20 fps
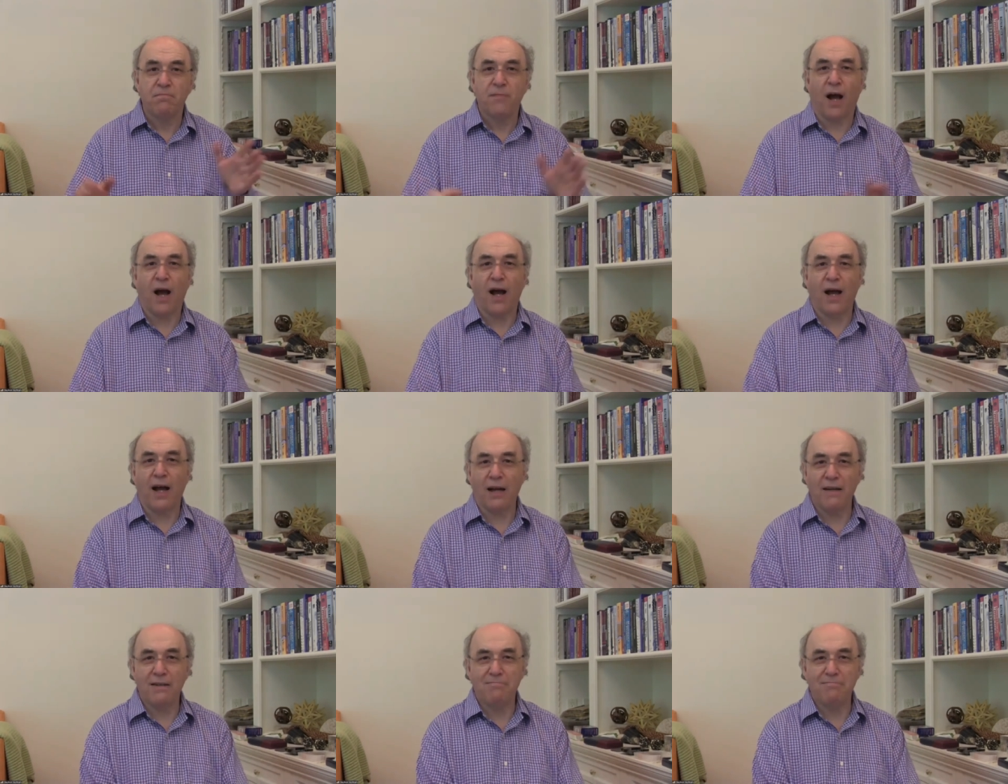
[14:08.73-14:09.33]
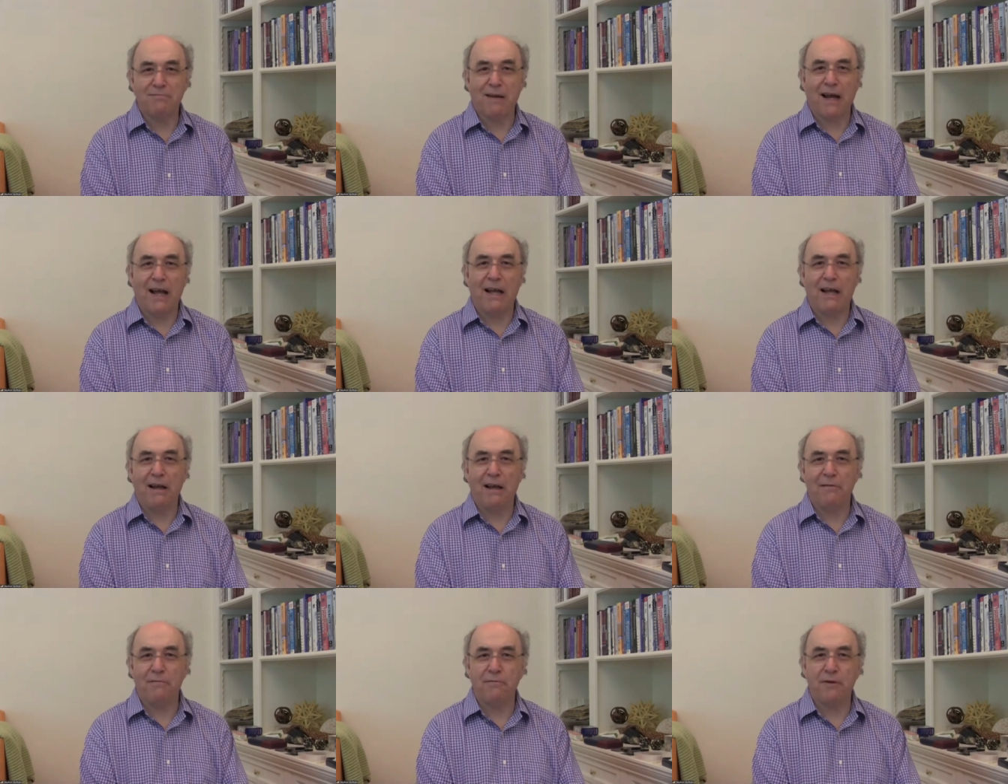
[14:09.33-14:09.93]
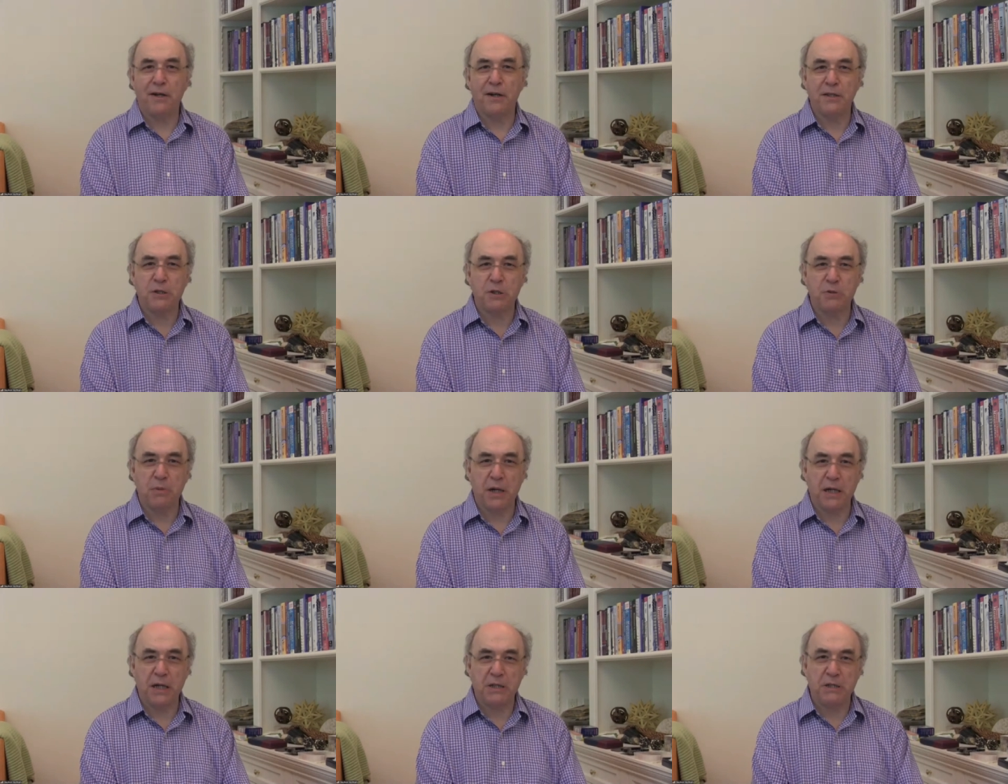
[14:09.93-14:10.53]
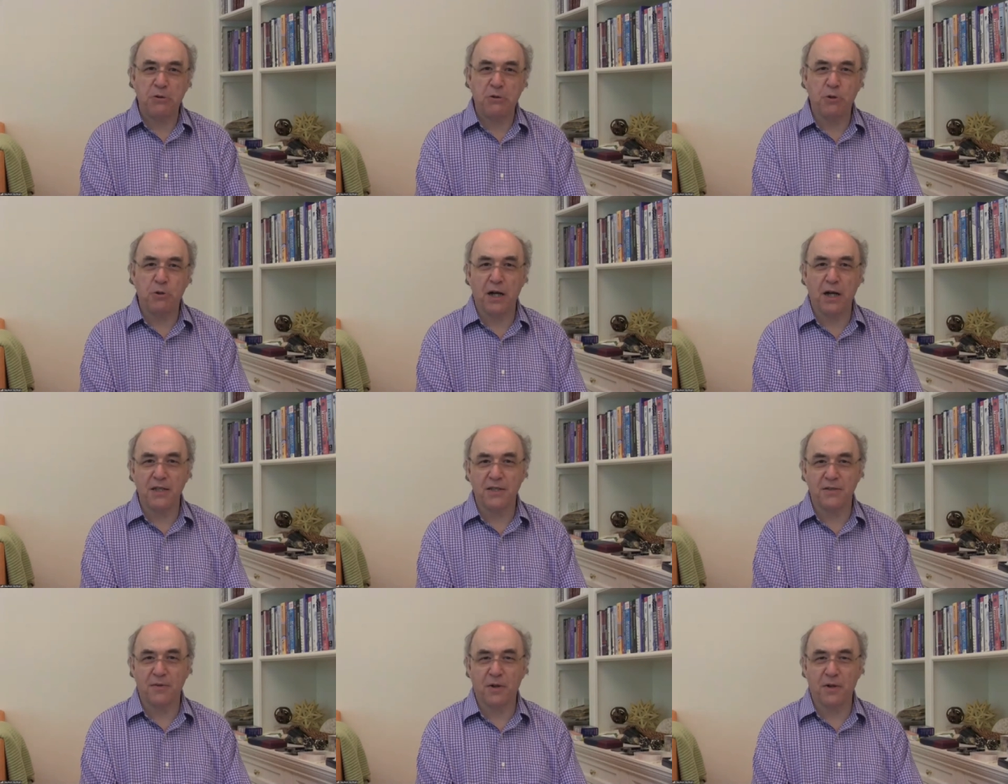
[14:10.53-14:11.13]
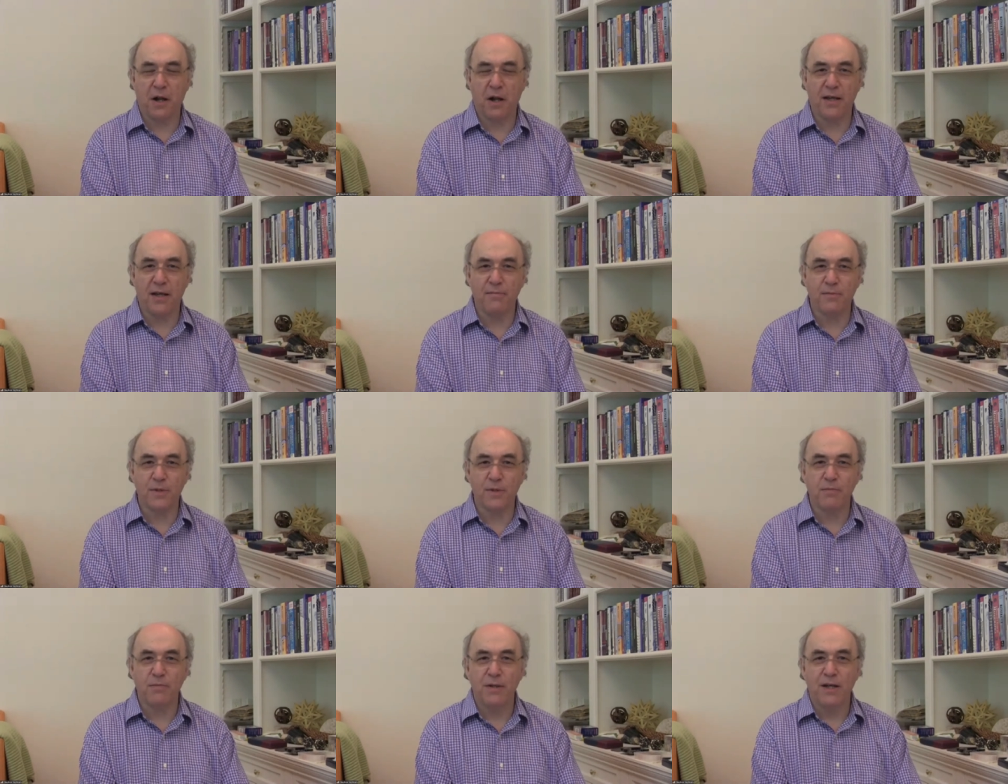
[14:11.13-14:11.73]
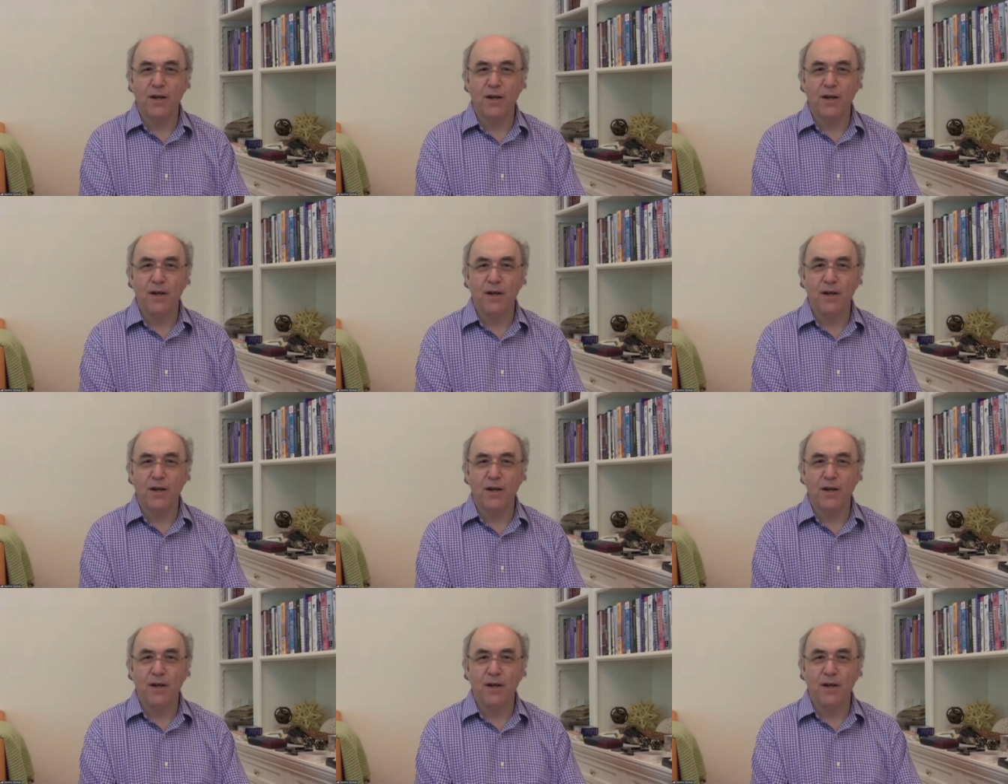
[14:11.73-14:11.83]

I have friends who make two kinds of claims.